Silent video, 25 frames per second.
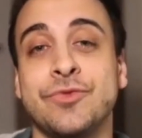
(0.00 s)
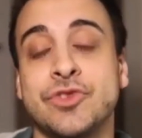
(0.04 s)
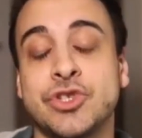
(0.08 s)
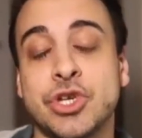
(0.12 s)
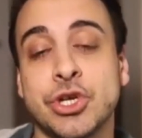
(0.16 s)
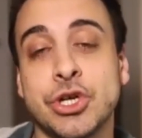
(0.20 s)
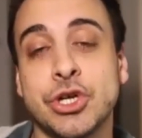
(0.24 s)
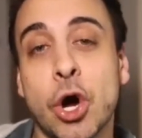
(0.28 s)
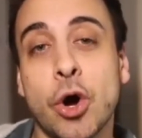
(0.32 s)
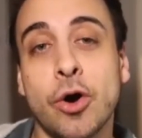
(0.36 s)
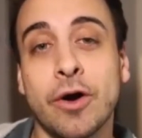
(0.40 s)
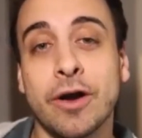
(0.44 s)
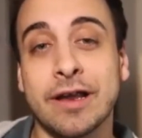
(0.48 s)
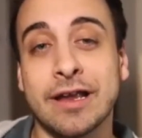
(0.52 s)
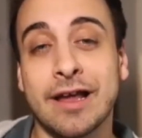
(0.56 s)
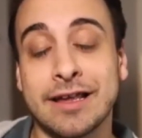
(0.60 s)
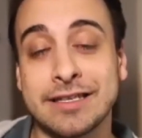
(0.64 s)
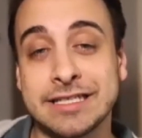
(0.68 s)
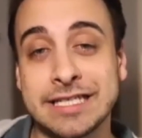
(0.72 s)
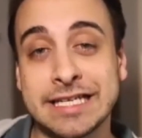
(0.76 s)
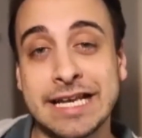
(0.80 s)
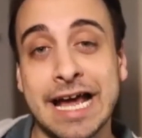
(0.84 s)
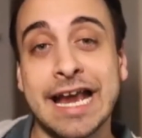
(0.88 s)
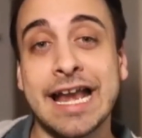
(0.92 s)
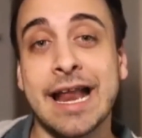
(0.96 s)
Tonight,
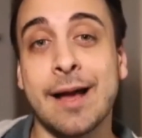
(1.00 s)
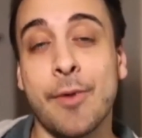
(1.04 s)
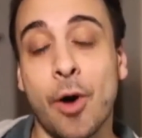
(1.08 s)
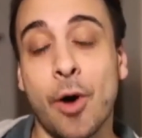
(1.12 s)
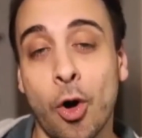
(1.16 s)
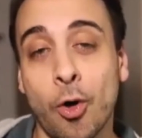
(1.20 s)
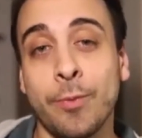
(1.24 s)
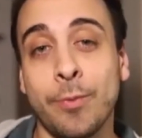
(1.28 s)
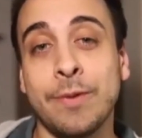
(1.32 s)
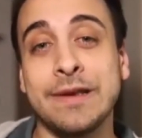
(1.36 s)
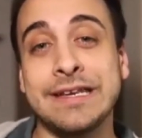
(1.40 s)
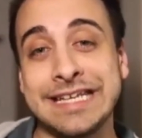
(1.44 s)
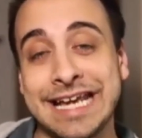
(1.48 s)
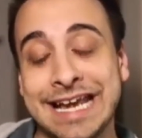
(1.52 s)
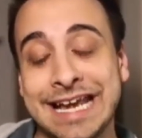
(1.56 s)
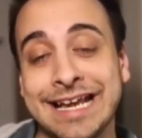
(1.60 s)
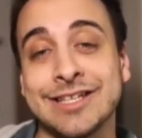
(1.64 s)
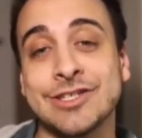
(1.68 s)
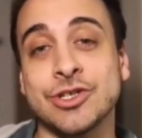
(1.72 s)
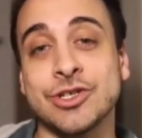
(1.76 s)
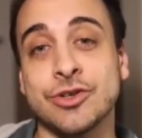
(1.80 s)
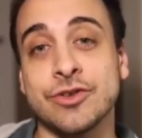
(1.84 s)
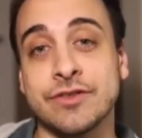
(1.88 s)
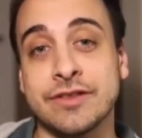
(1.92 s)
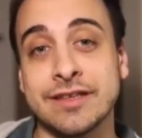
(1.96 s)
I'm hoping to
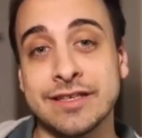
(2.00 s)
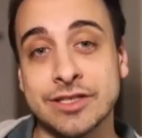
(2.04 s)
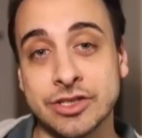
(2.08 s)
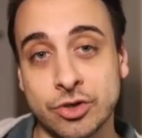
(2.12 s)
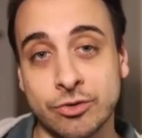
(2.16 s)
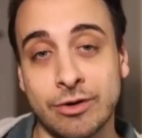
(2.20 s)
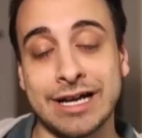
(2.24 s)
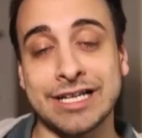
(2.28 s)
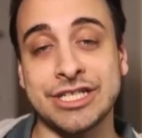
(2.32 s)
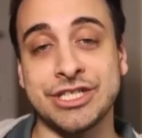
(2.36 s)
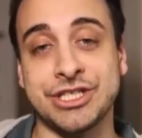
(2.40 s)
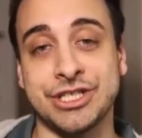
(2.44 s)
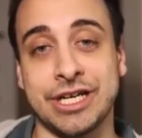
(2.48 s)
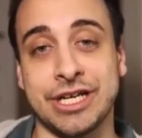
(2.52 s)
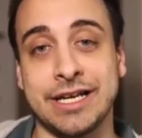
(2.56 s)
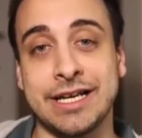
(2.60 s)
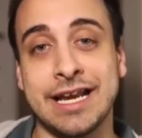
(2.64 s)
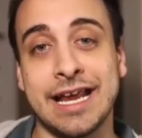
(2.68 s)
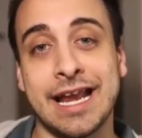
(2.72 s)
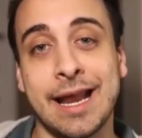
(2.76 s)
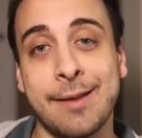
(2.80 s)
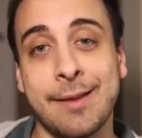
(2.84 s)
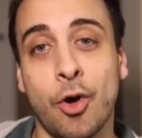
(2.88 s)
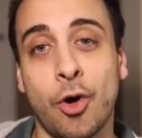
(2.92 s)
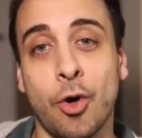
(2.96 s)
answer this question,
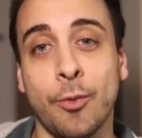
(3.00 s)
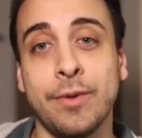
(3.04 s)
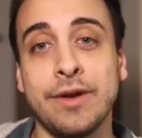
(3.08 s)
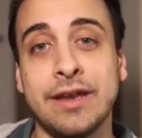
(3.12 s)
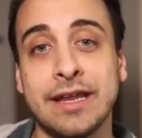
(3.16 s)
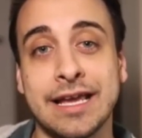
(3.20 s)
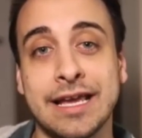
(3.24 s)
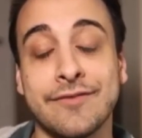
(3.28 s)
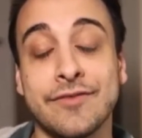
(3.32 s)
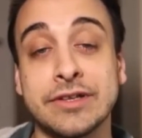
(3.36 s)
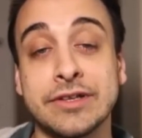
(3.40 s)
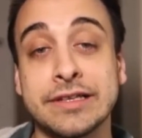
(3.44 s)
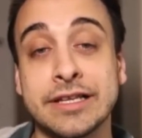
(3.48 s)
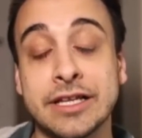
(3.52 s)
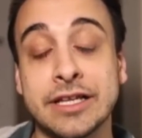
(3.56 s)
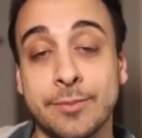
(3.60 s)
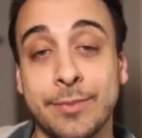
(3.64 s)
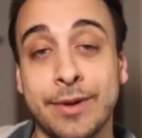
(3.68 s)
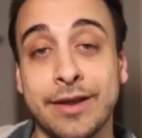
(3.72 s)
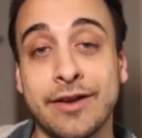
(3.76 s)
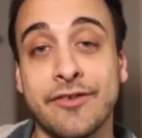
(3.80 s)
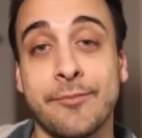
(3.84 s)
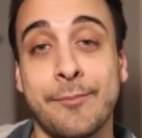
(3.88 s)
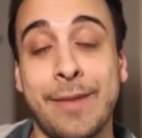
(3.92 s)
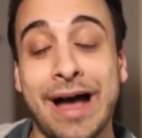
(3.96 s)
and I'm hoping to give a little
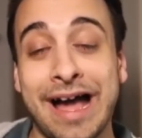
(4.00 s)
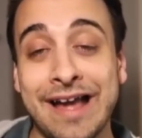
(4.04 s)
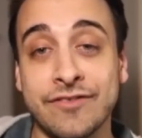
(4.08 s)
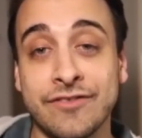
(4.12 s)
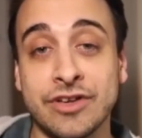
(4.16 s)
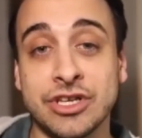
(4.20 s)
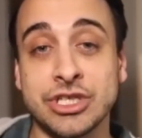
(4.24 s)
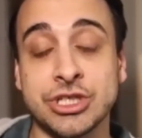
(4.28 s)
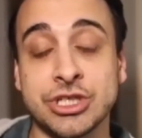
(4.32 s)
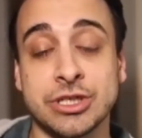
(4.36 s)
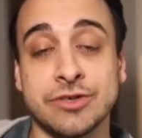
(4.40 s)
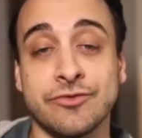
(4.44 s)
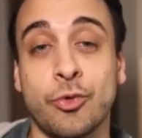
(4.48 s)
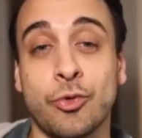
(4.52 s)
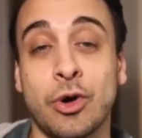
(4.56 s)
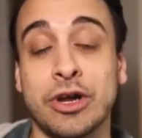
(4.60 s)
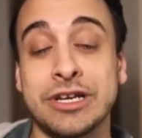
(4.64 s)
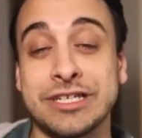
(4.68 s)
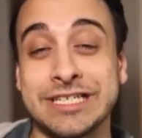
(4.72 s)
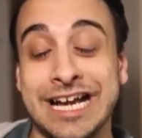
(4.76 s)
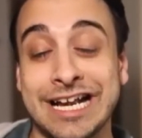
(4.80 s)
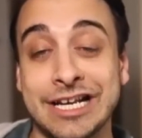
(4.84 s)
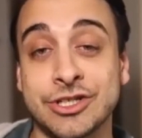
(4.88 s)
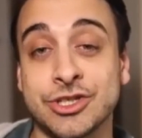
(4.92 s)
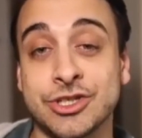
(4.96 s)
bit of my vision of
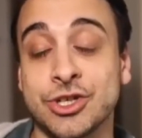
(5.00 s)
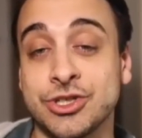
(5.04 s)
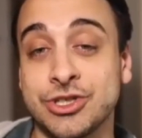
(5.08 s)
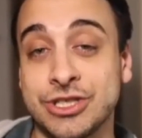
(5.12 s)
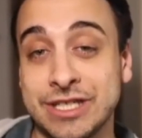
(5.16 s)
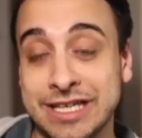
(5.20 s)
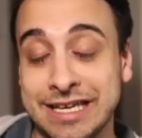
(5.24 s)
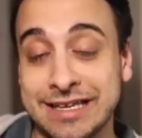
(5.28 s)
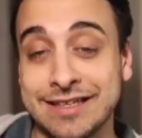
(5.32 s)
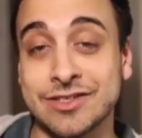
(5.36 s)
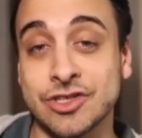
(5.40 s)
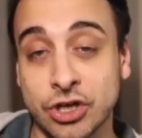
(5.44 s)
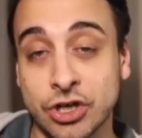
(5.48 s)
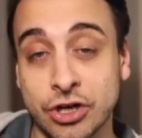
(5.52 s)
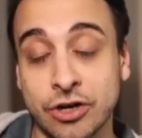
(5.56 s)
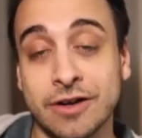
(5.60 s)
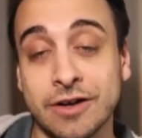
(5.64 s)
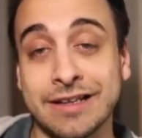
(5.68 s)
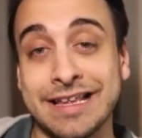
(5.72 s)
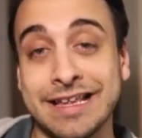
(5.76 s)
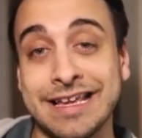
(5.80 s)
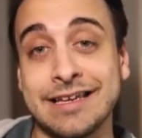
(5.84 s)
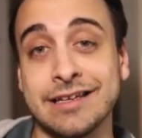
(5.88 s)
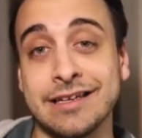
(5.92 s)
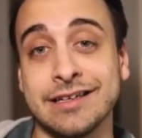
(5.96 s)
what dotChurch is
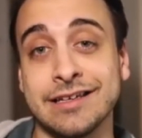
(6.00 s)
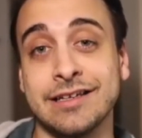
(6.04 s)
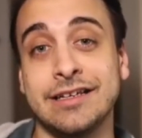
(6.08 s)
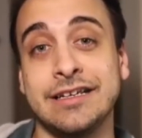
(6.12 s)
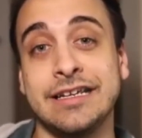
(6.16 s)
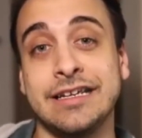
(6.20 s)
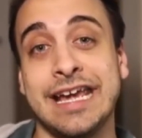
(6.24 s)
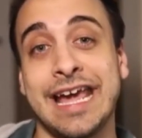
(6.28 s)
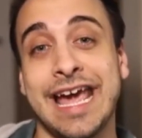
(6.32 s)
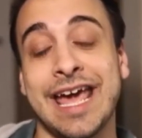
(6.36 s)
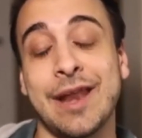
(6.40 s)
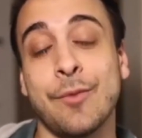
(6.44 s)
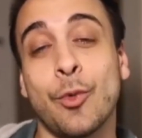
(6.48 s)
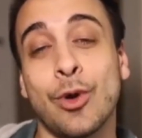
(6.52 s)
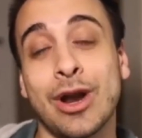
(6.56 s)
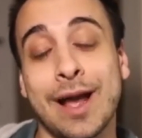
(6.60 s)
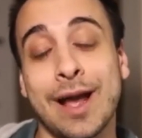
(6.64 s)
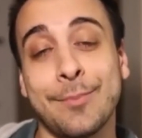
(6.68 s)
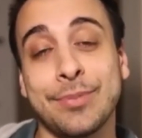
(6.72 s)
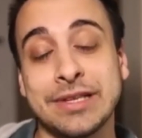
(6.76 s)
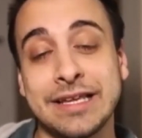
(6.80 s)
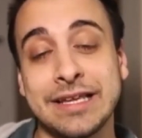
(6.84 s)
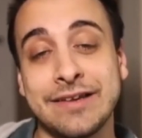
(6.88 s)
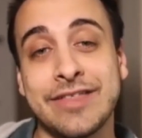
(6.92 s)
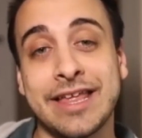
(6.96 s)
currently and what
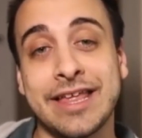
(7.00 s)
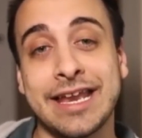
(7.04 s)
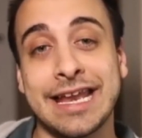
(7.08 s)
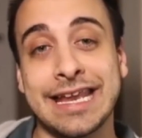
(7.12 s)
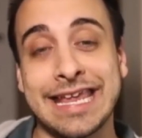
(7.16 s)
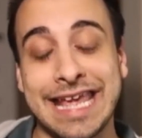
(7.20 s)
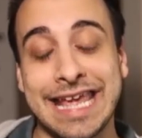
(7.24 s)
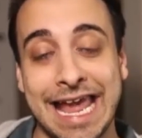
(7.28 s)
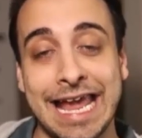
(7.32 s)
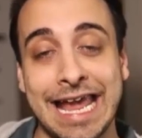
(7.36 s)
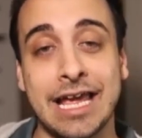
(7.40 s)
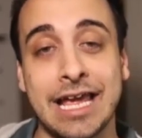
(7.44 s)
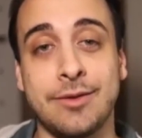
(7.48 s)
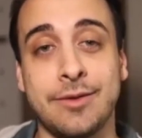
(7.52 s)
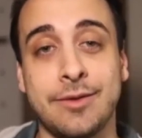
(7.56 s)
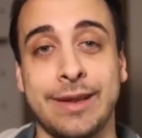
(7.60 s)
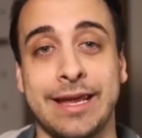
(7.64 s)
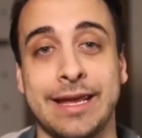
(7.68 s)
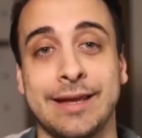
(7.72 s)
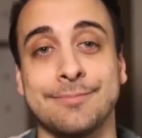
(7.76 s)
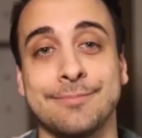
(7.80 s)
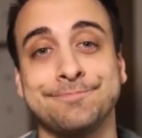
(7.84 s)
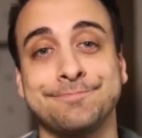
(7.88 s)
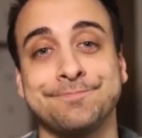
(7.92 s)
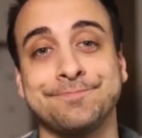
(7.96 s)
I believe that it can
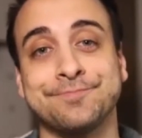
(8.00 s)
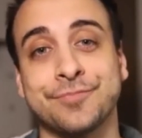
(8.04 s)
be.